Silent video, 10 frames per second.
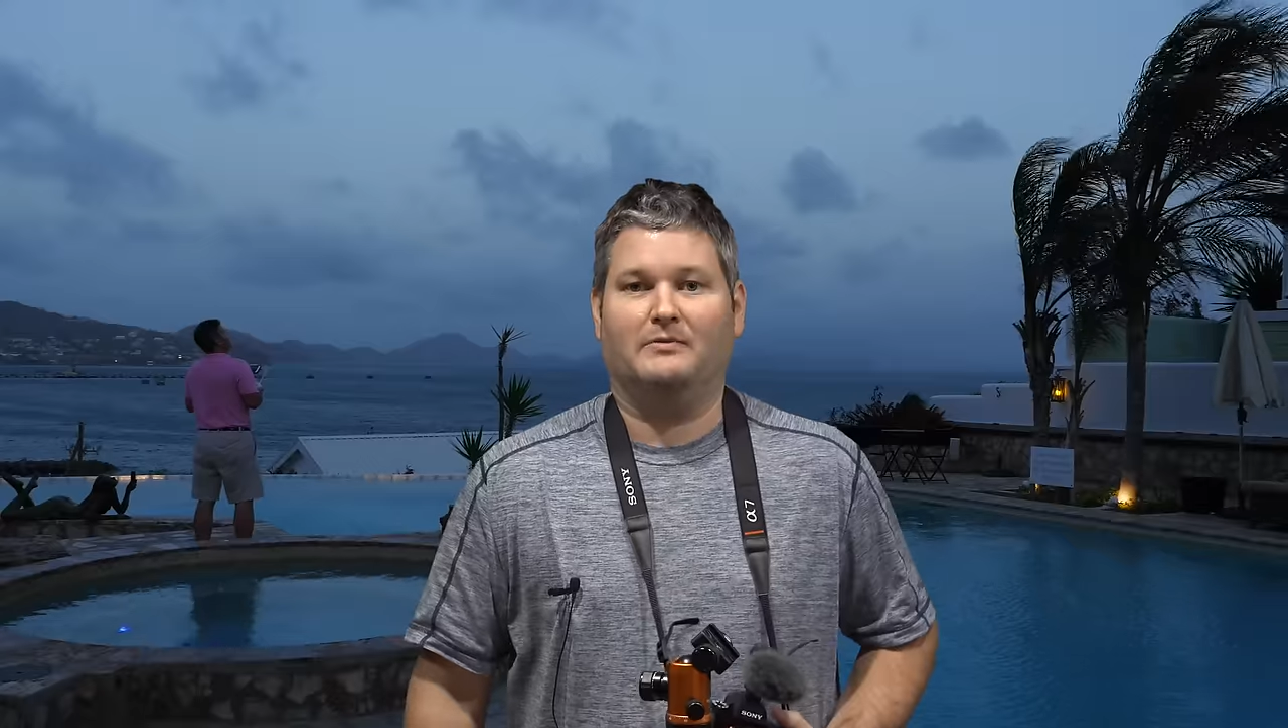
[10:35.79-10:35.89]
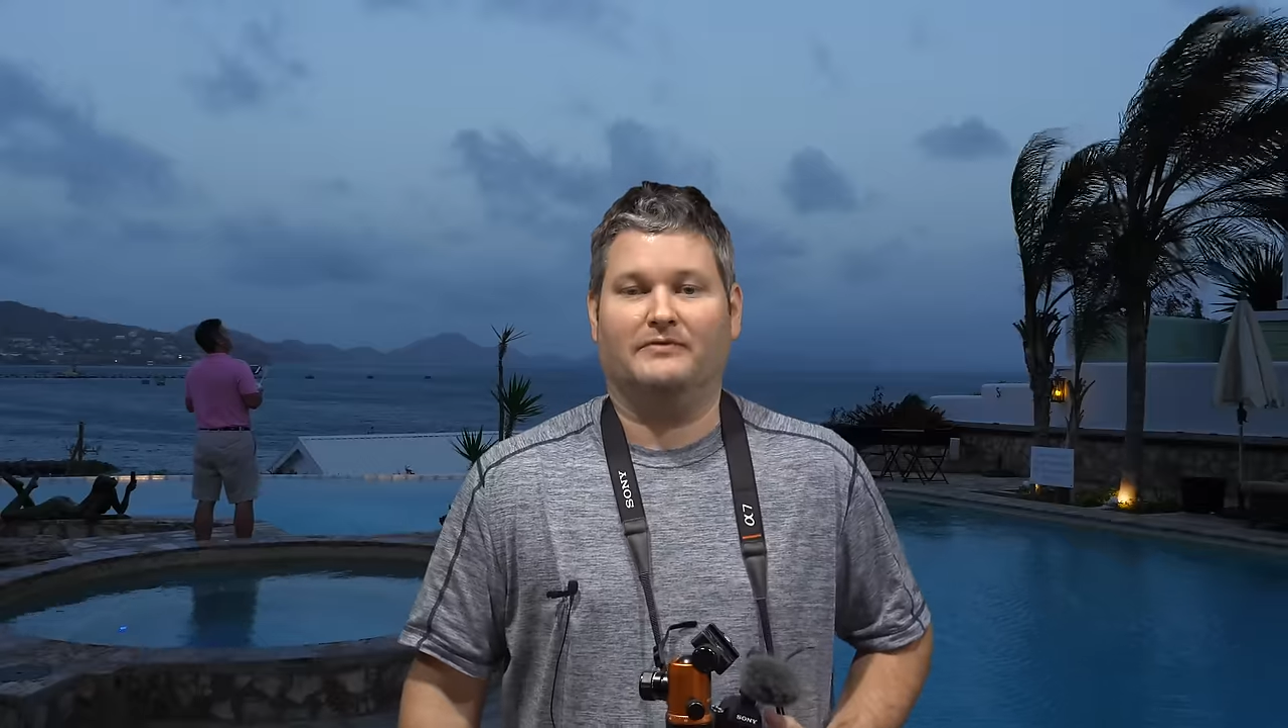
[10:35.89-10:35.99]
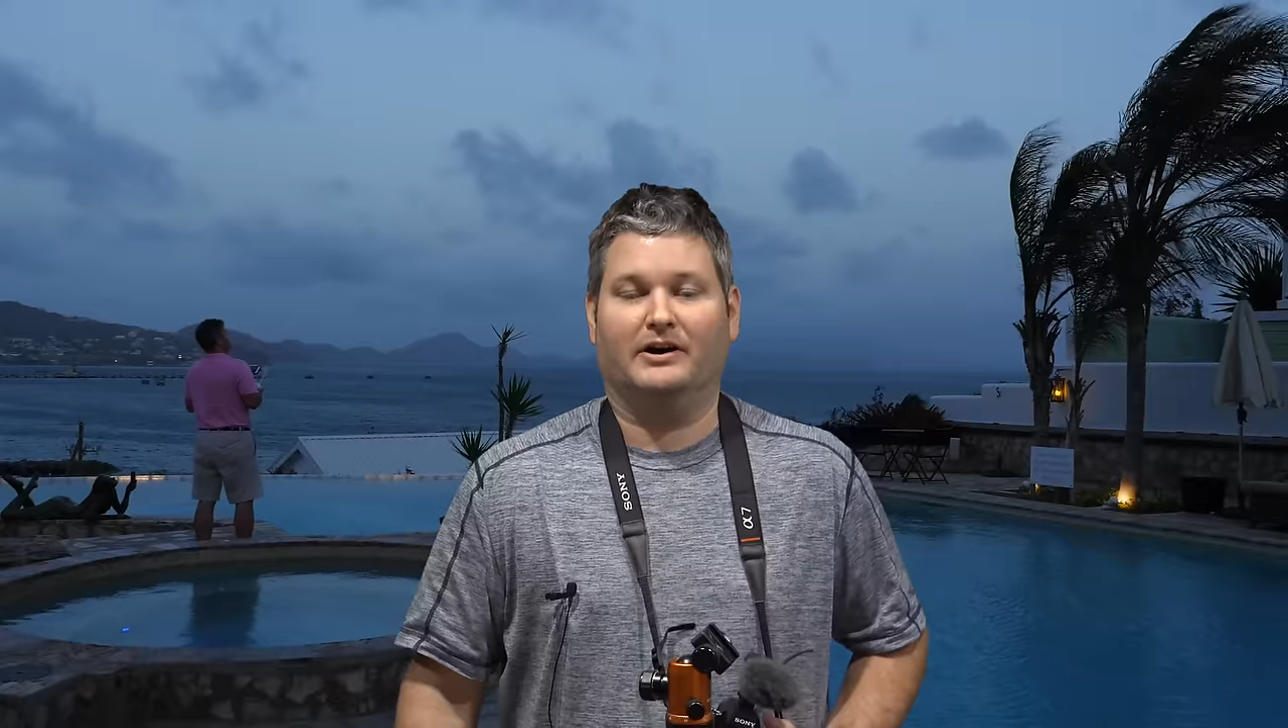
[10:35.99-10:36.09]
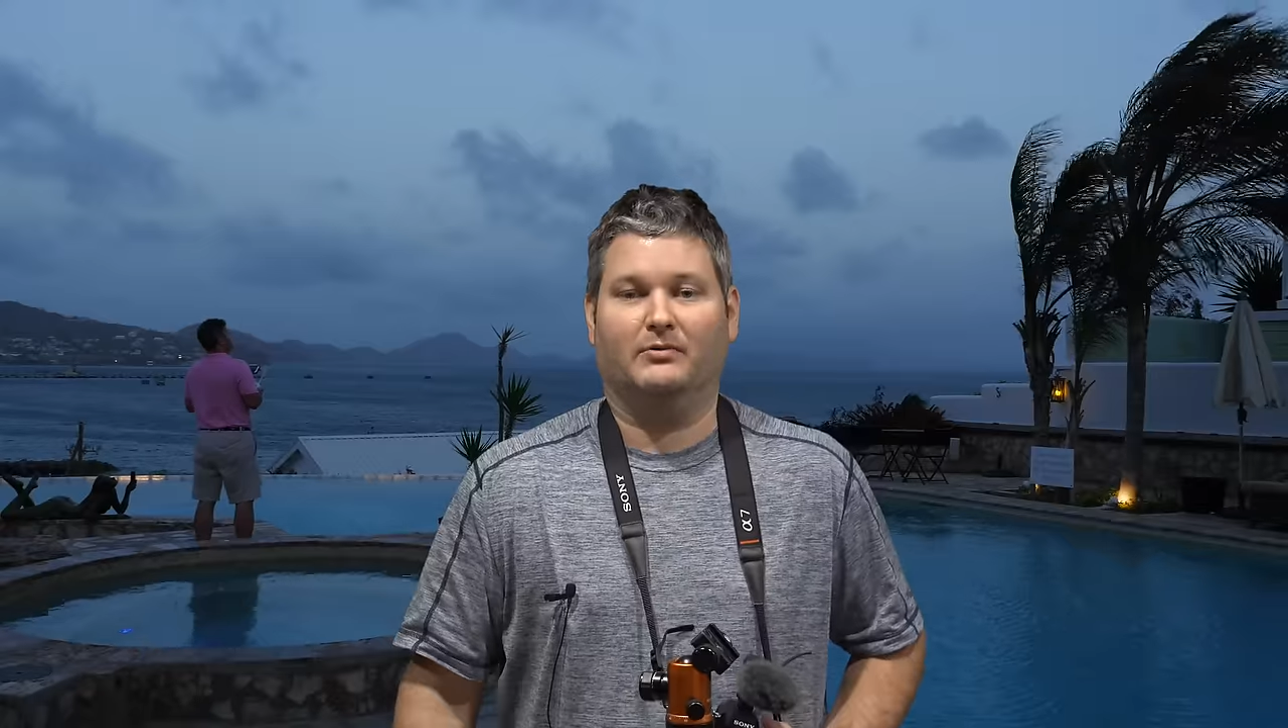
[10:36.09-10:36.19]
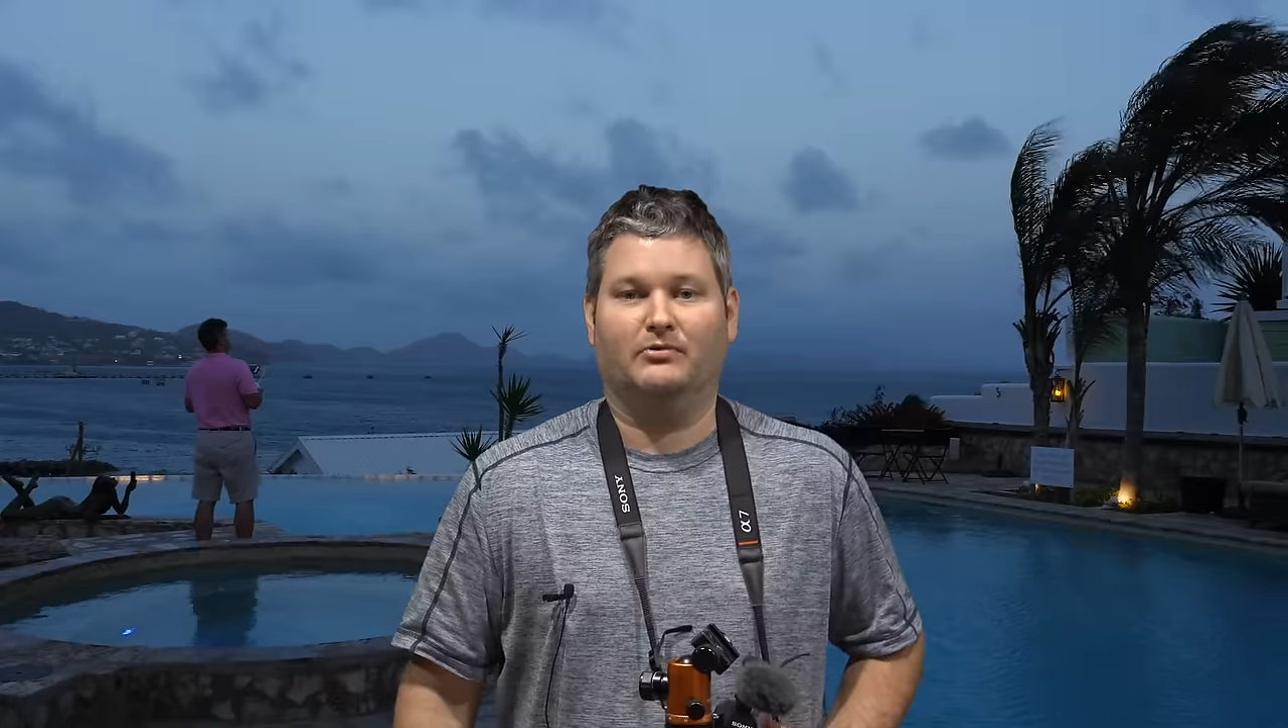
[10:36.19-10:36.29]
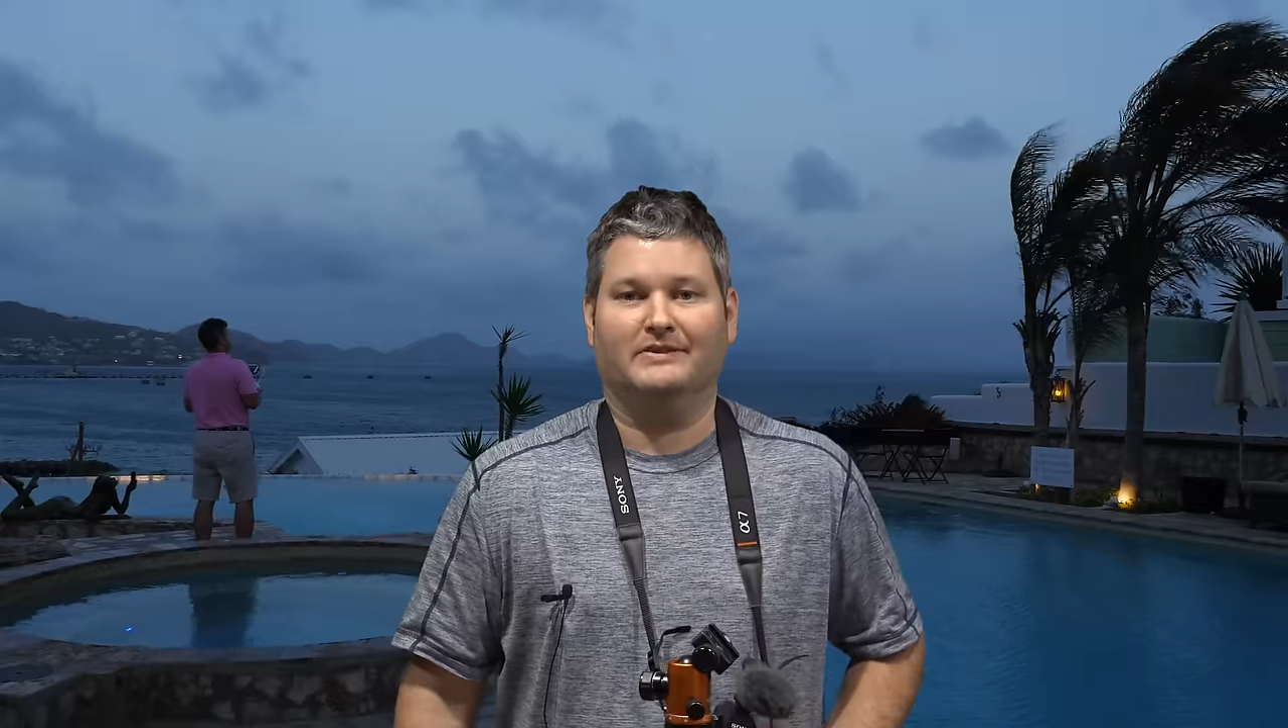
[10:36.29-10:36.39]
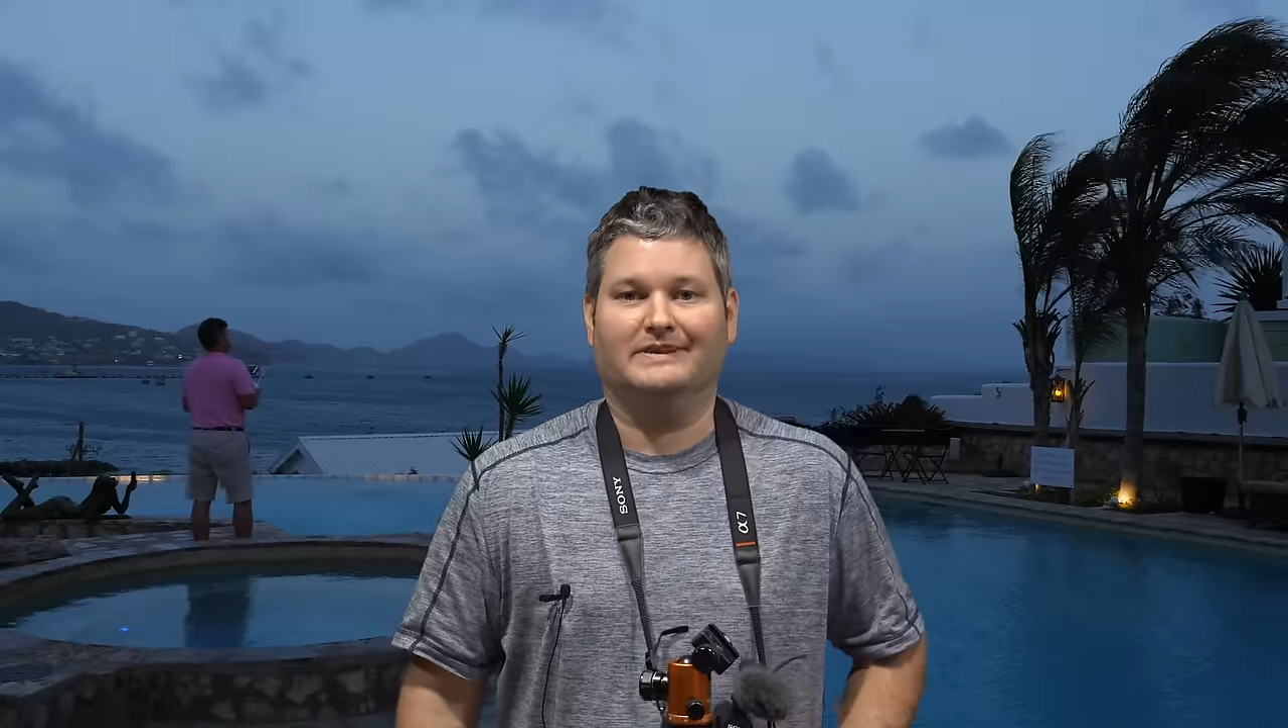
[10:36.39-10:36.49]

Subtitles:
available in